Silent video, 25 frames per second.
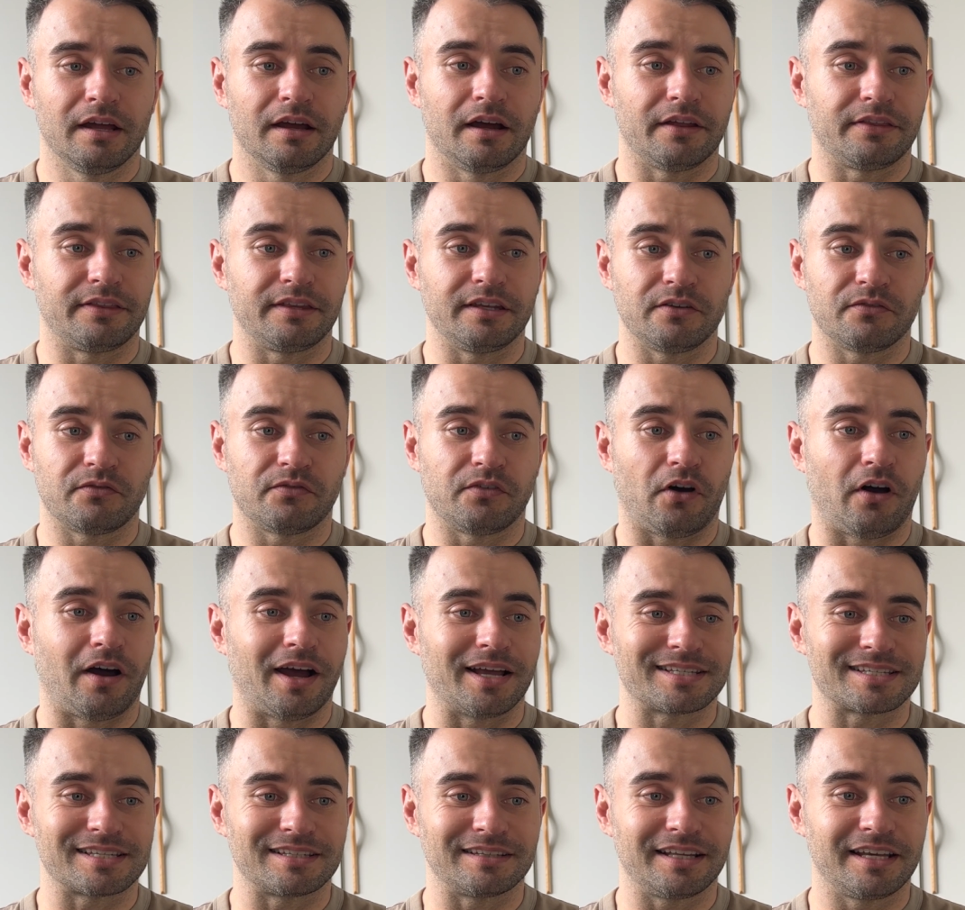I think for
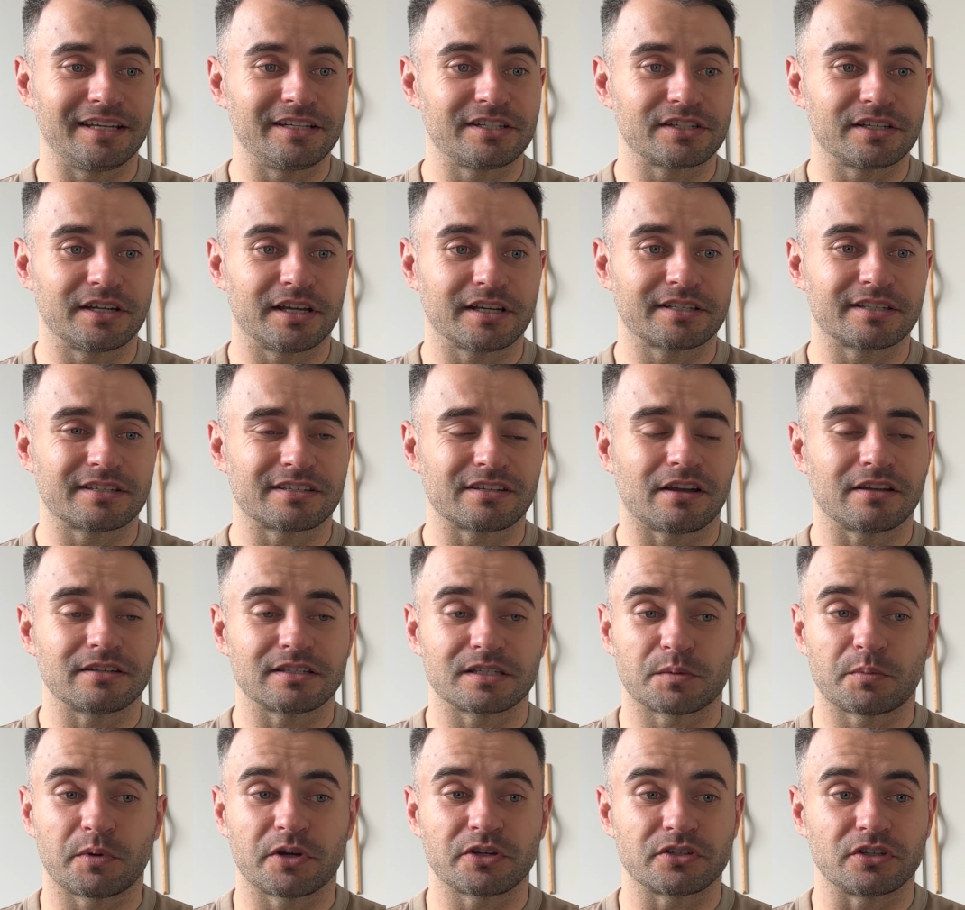isolation
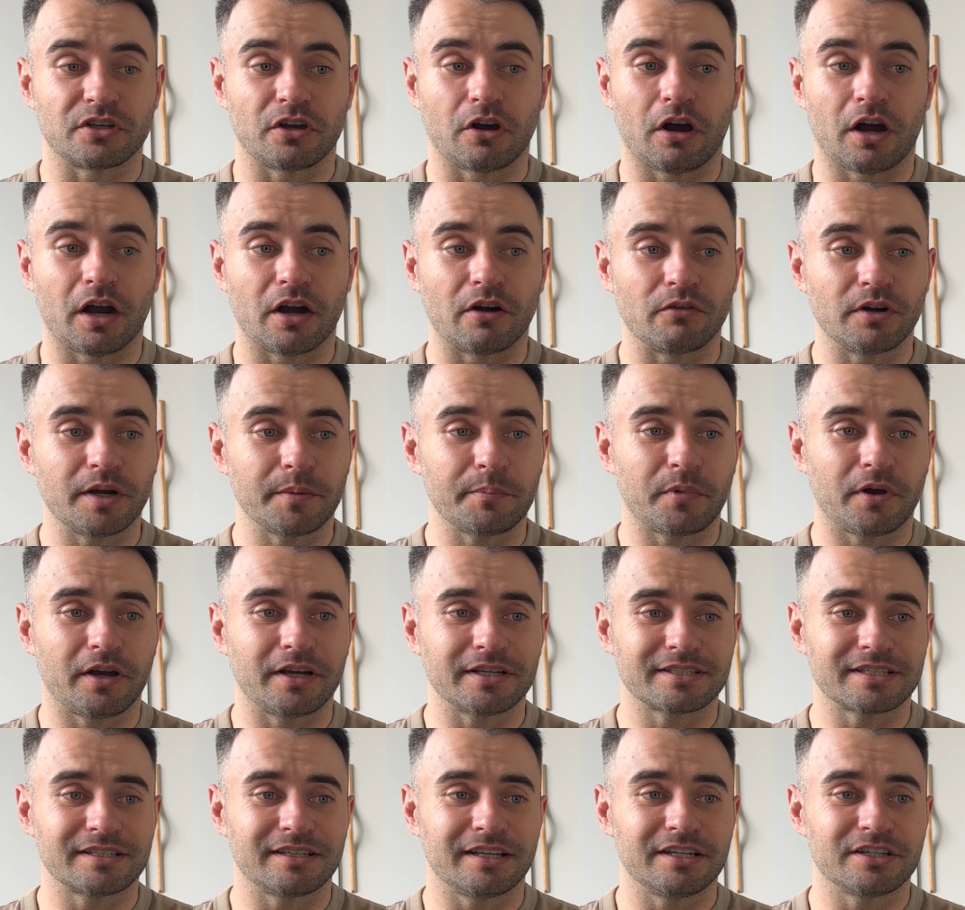exercises, especially higher rep
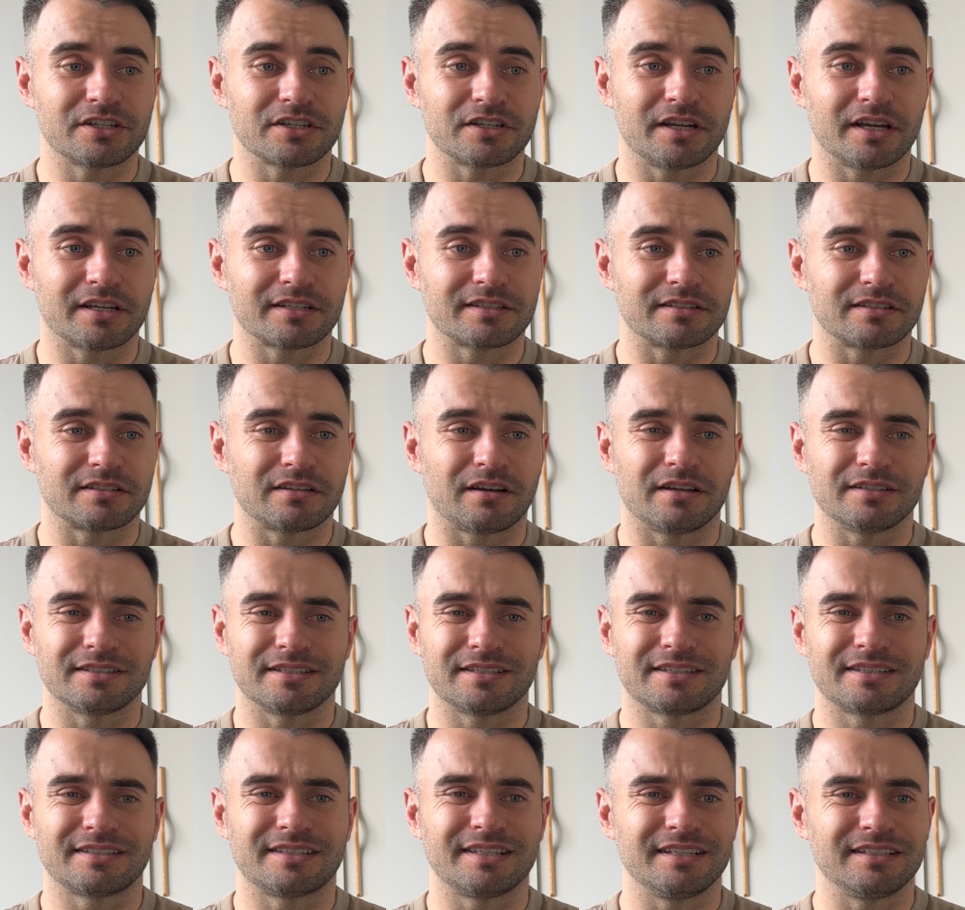isolation
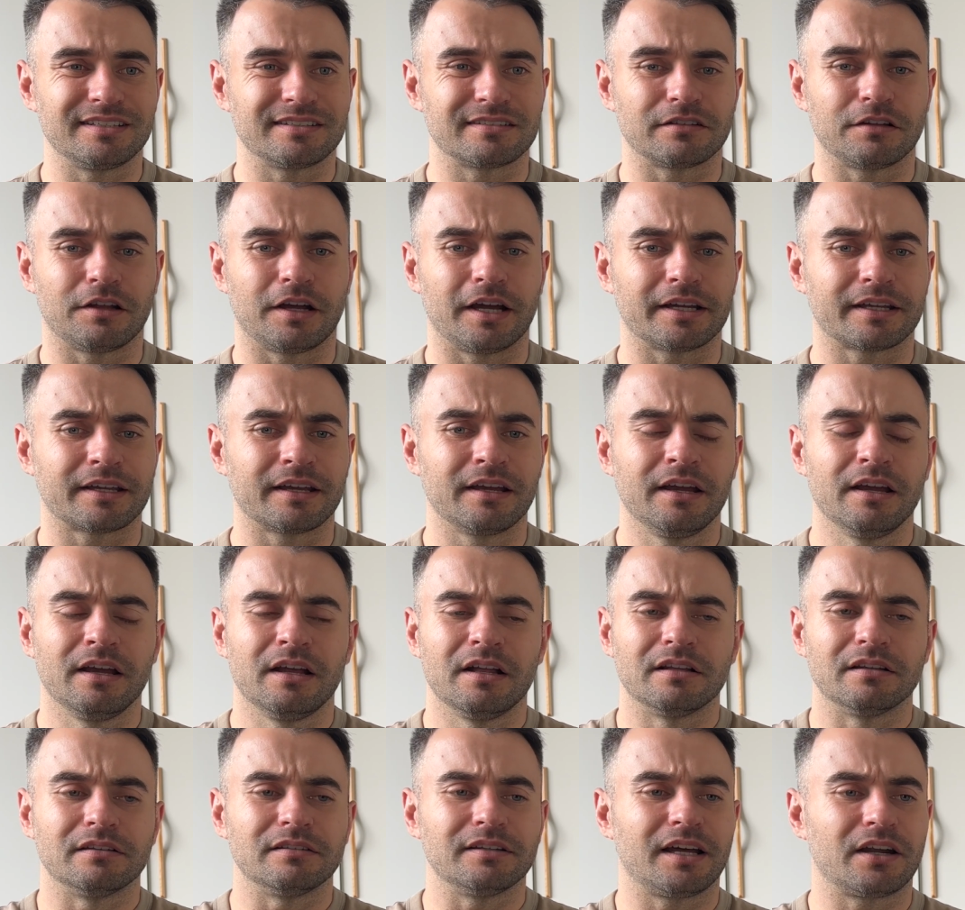exercises, things like
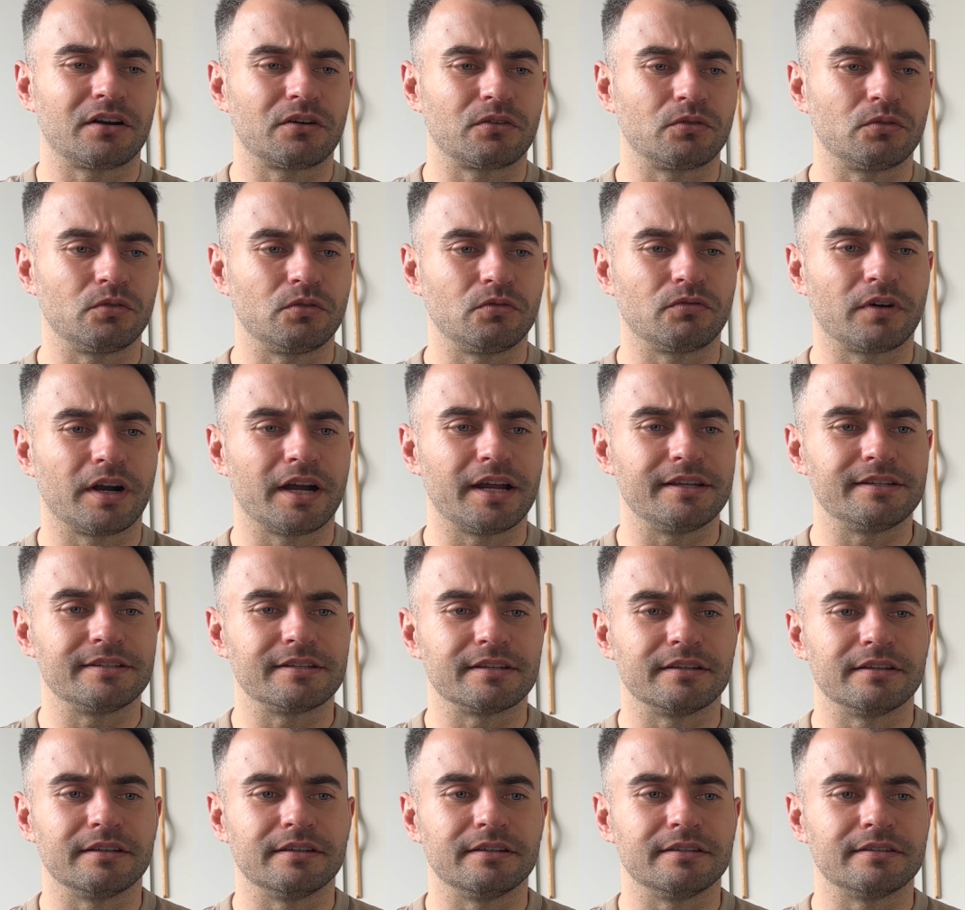lateral
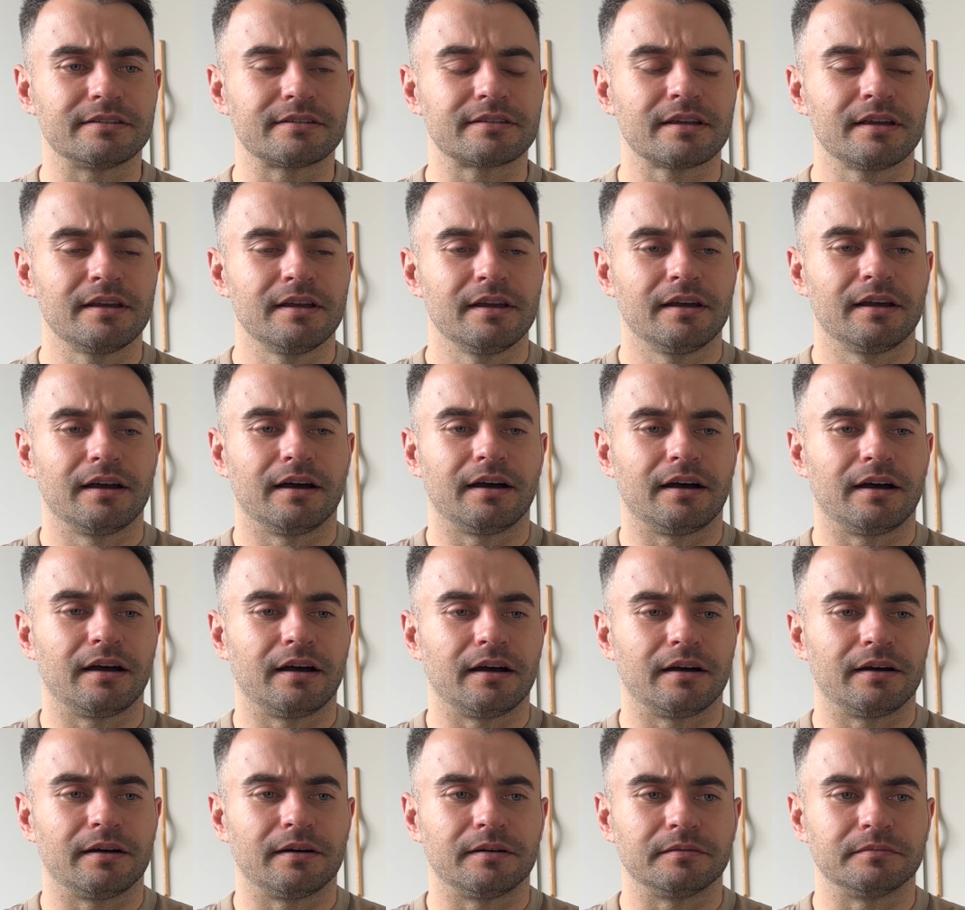raises,
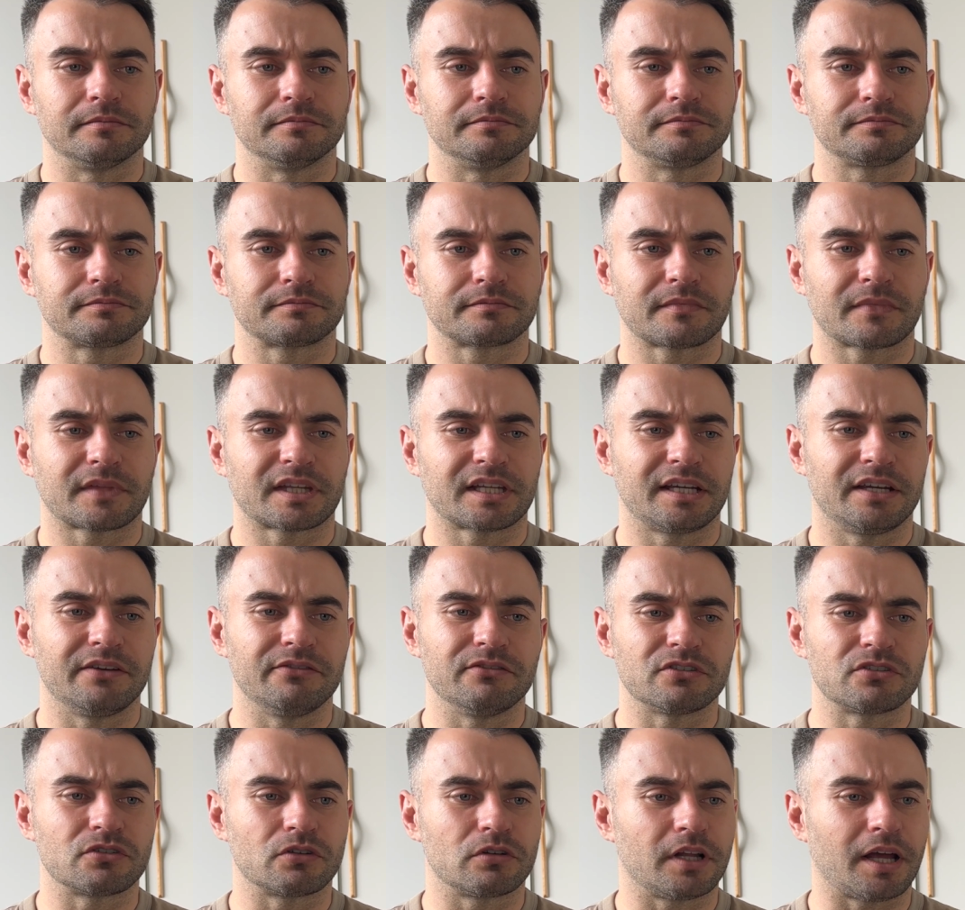
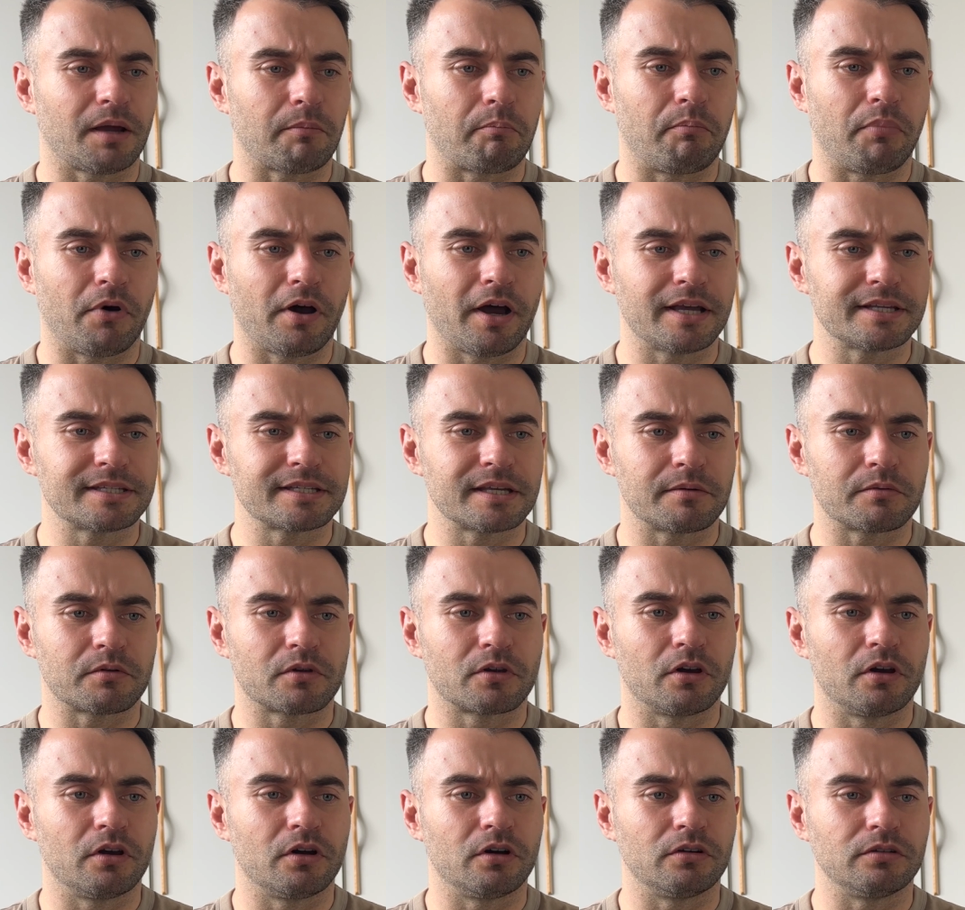even sort of like bicep
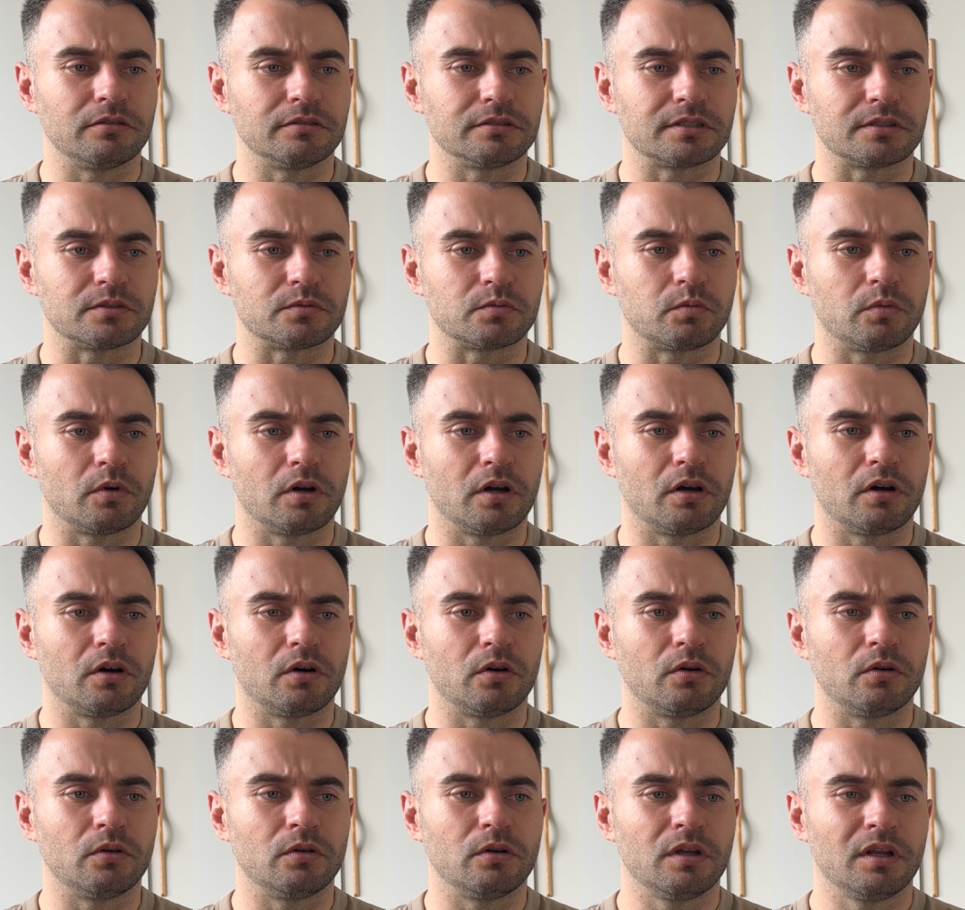curls as
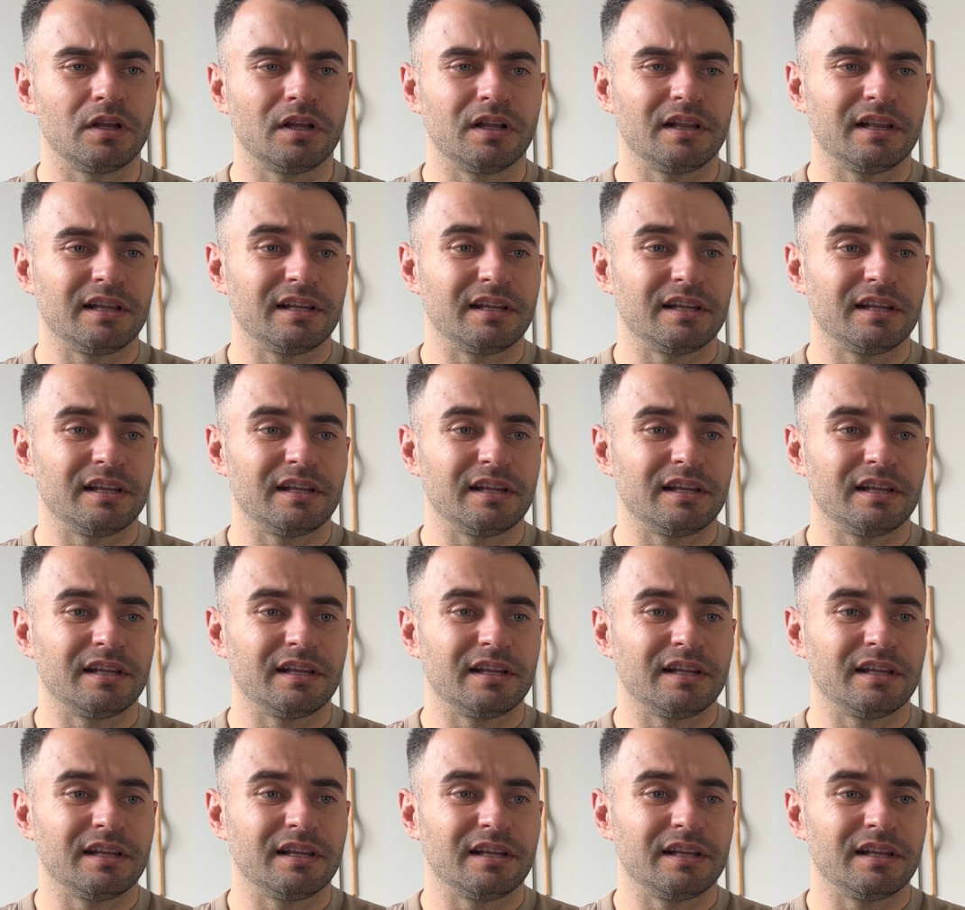well,